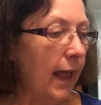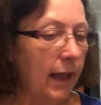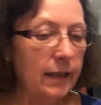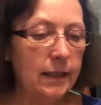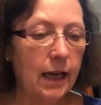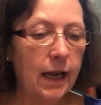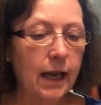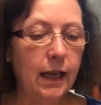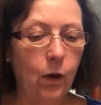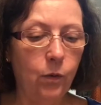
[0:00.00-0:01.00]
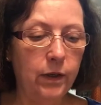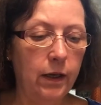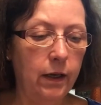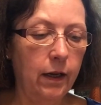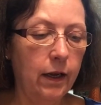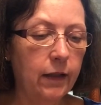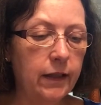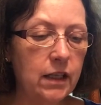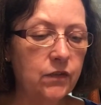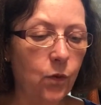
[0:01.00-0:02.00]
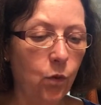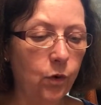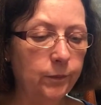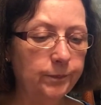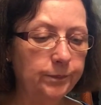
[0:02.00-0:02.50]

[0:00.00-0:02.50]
And I got these four.